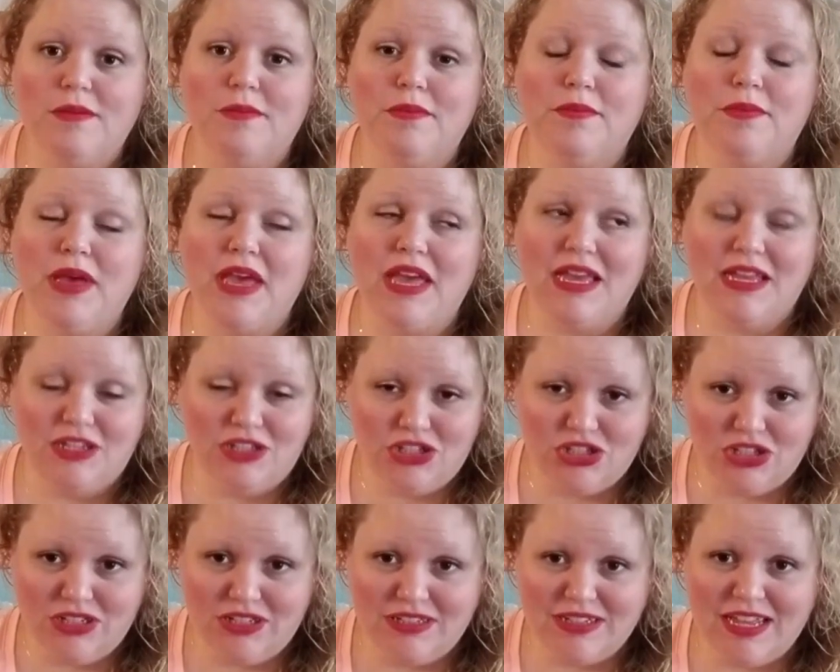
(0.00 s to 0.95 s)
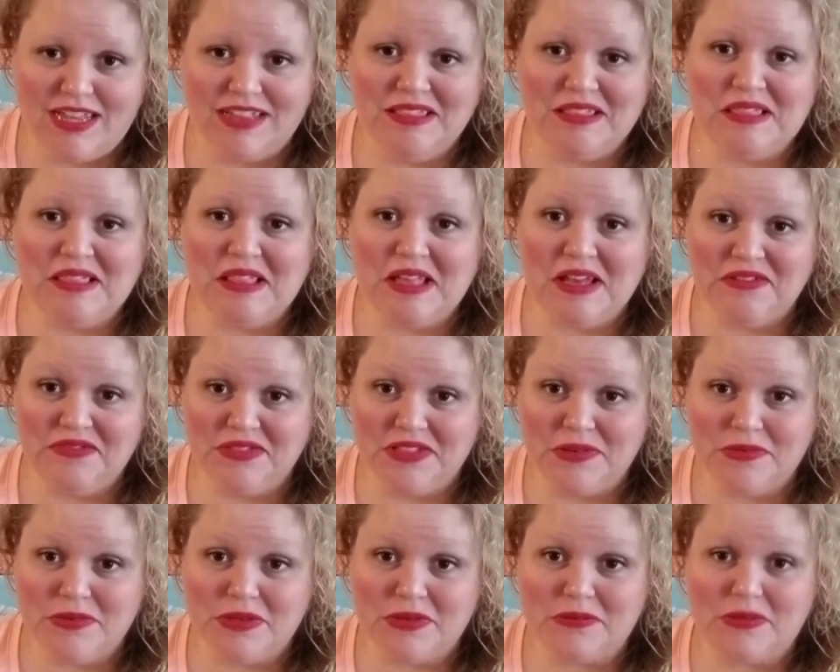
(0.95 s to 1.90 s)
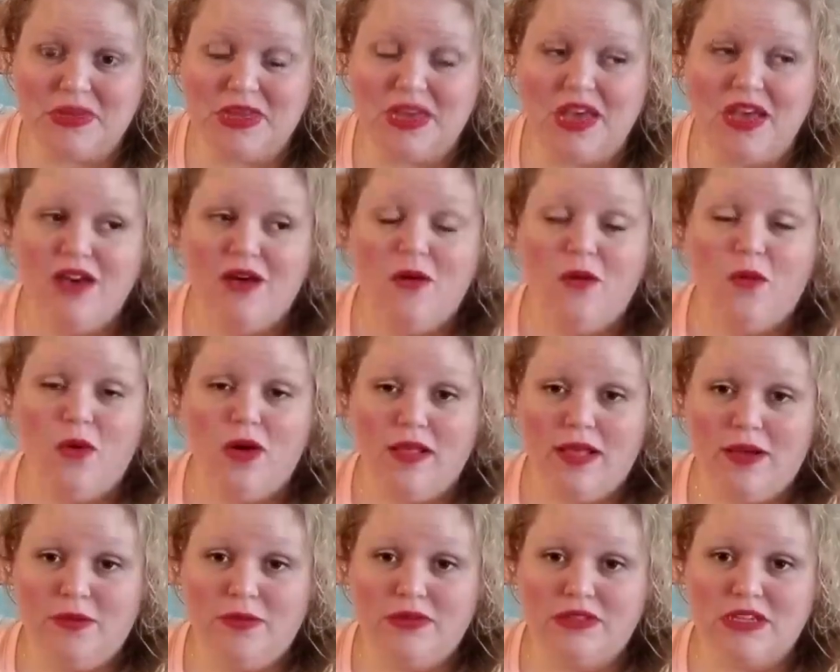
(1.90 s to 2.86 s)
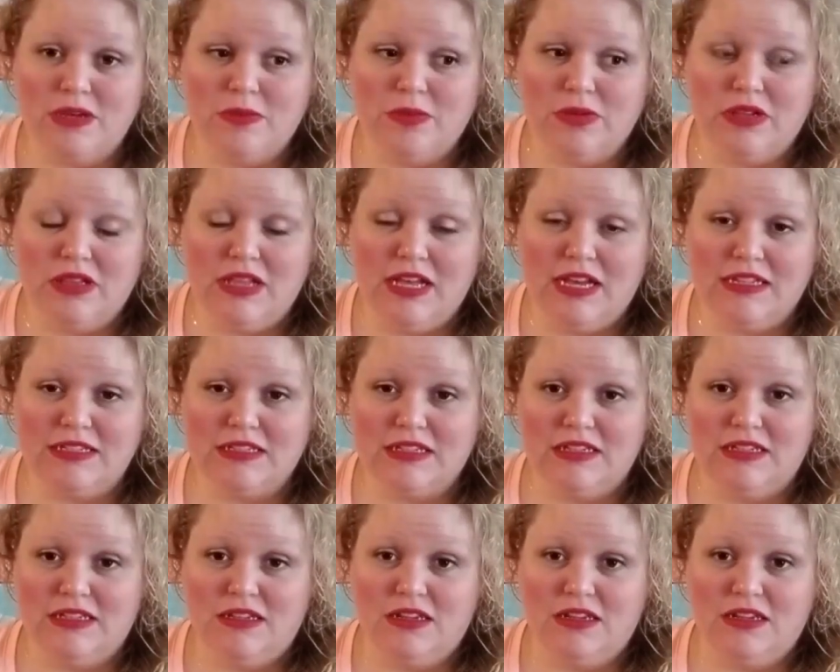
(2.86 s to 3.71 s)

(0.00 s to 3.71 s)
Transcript: patient and lovely with me while I was up in Alaska